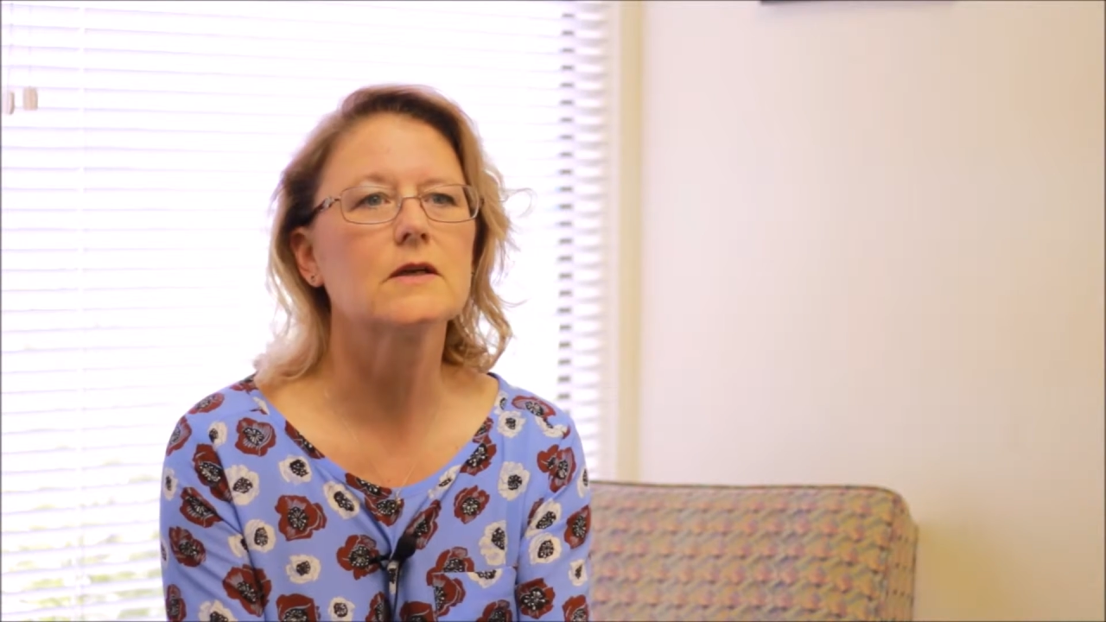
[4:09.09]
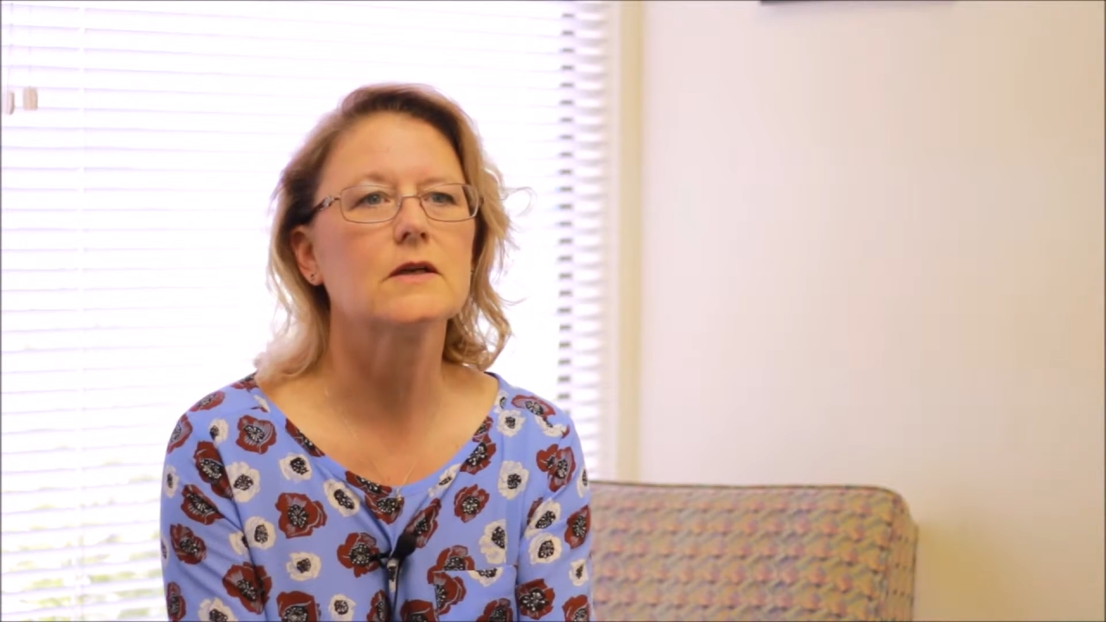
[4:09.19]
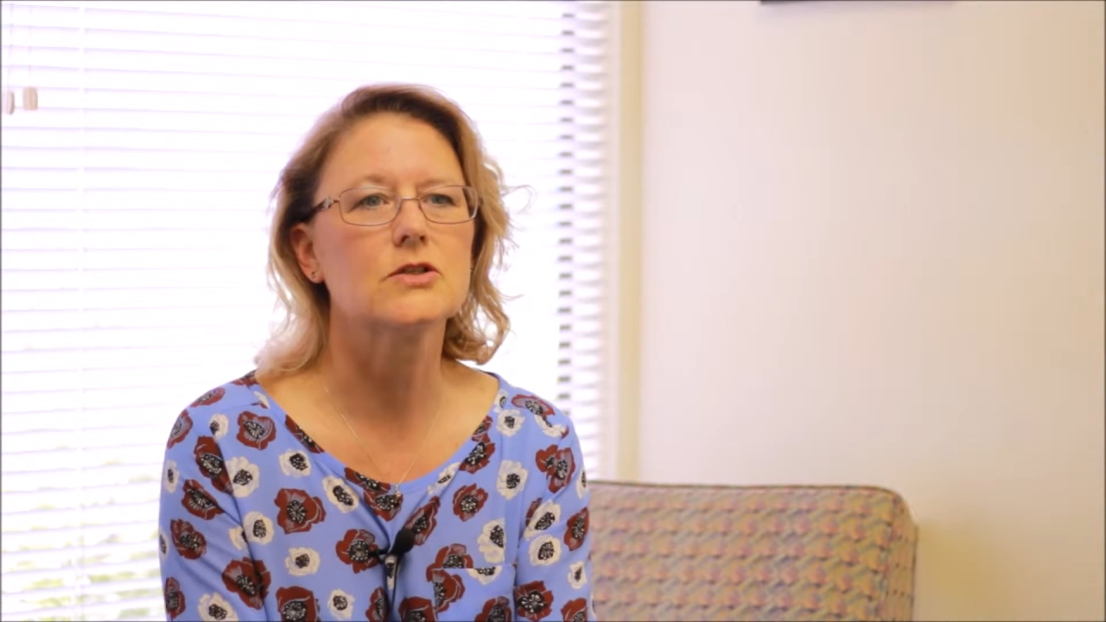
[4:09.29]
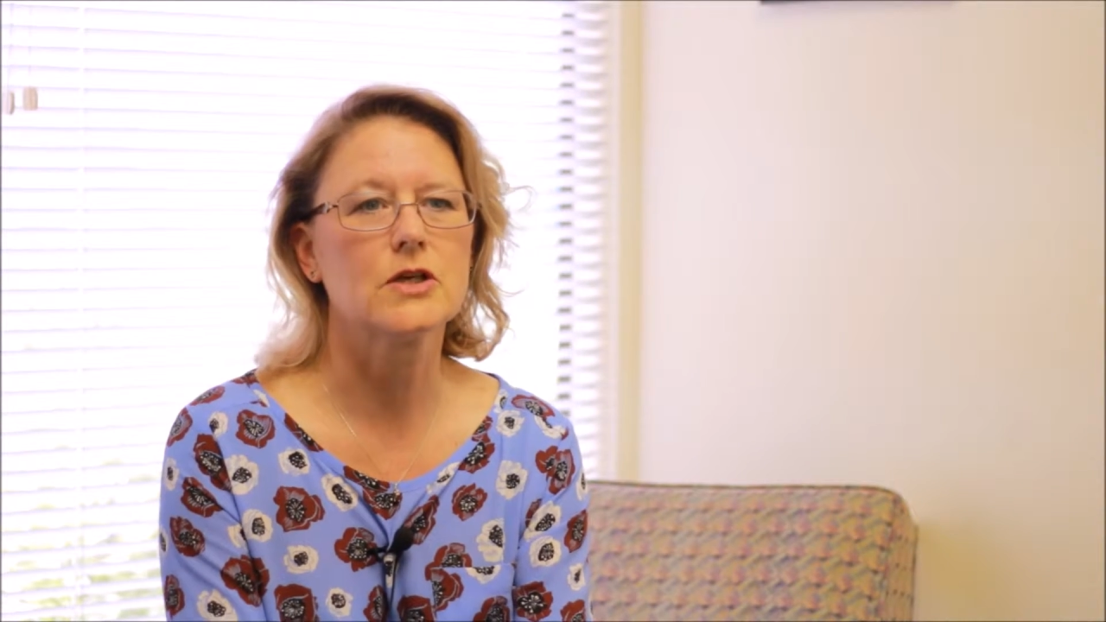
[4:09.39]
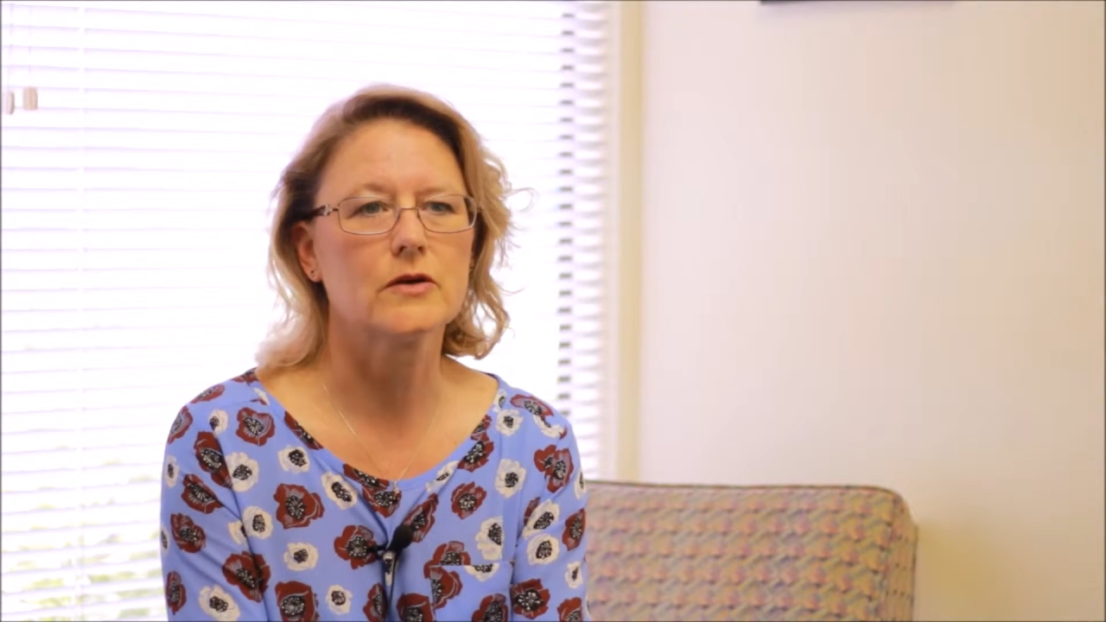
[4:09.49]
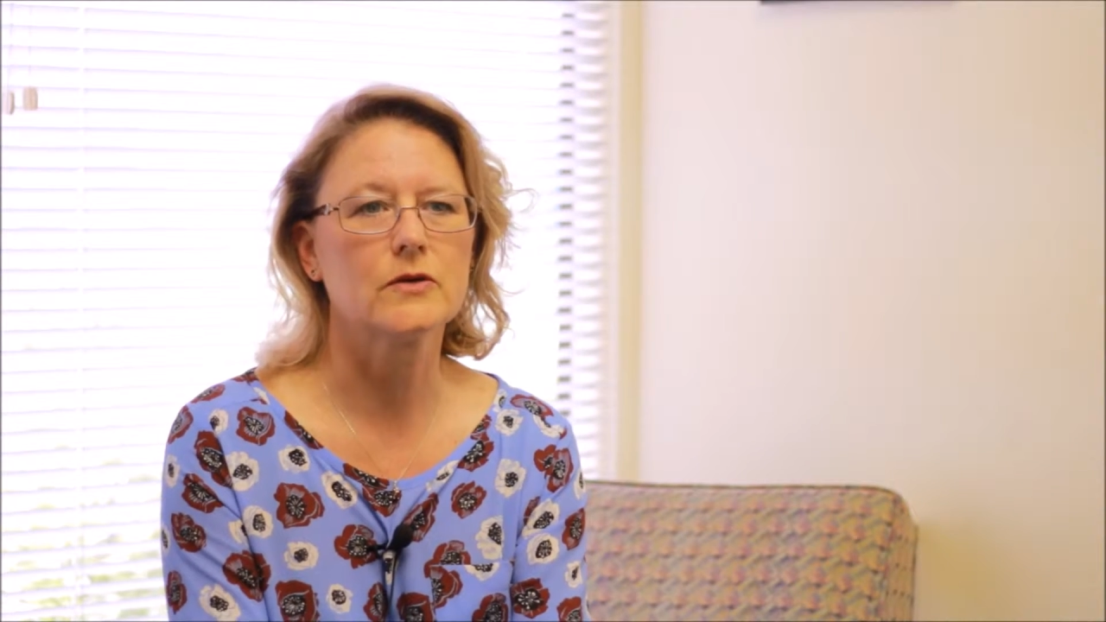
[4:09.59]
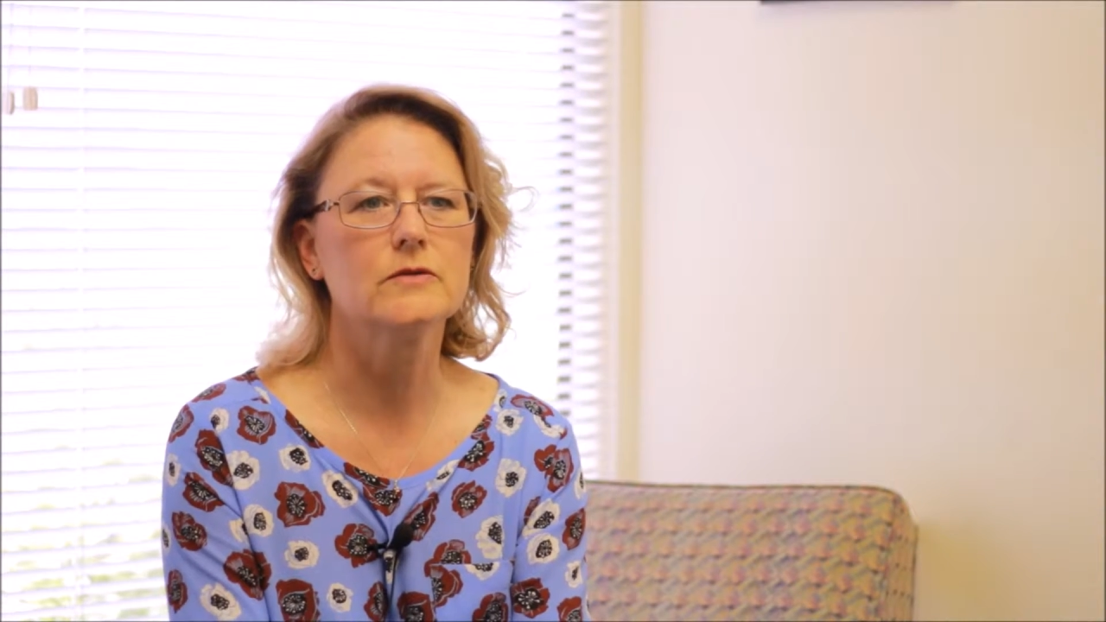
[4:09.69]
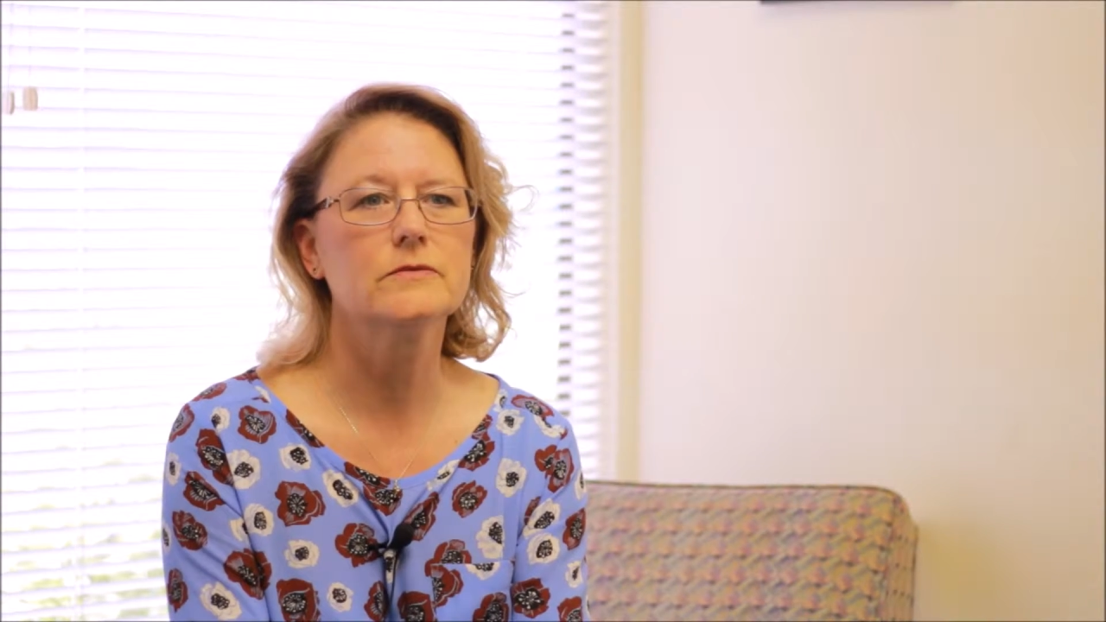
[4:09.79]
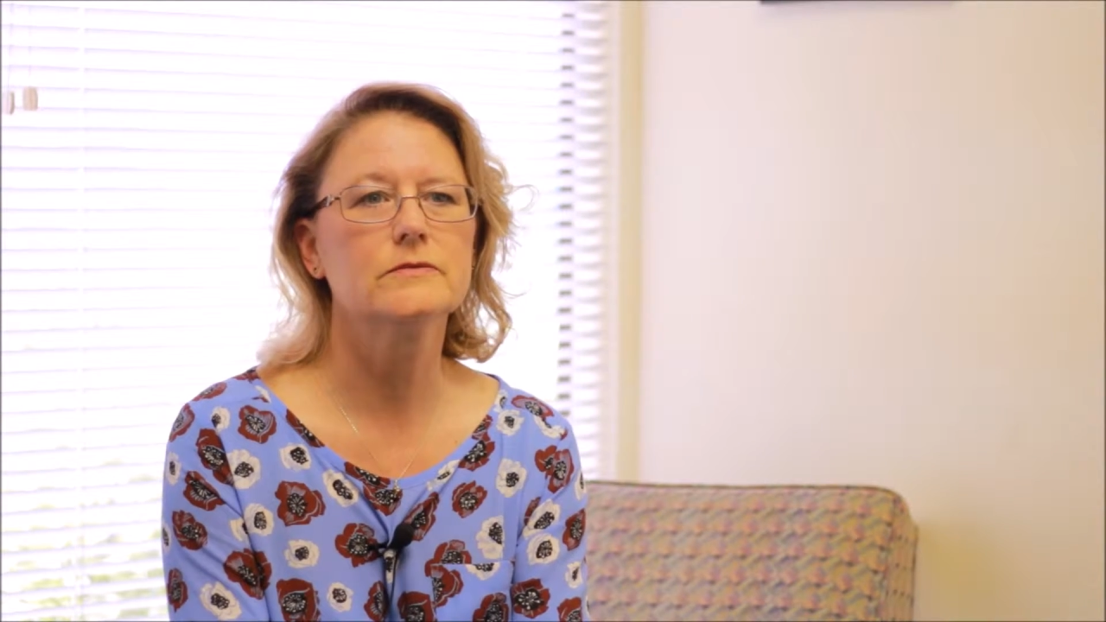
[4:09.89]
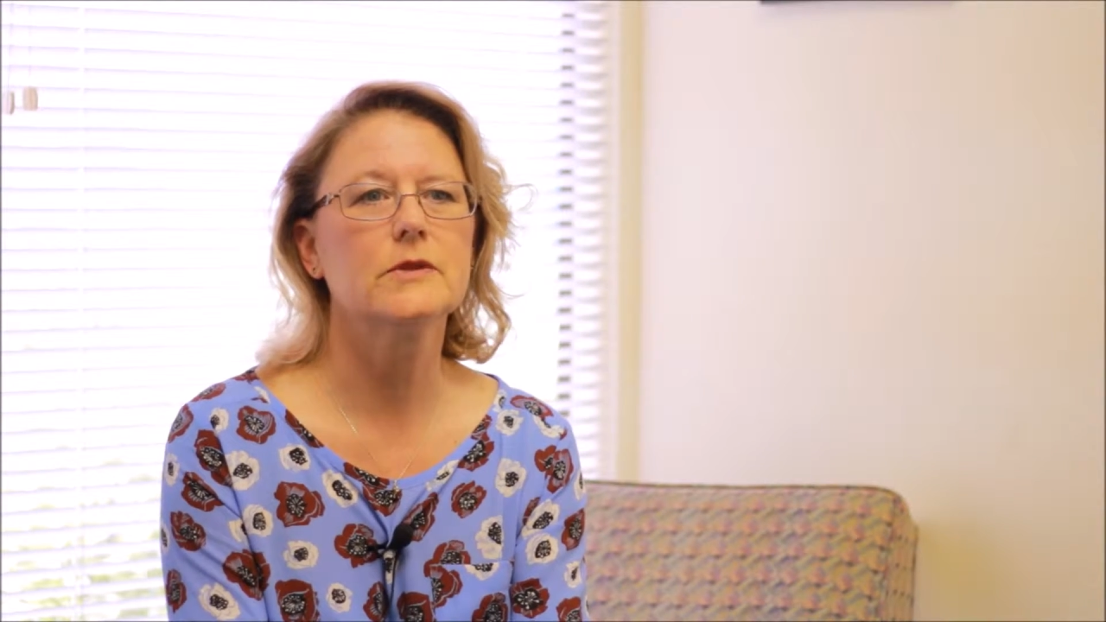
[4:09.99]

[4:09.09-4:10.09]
in general,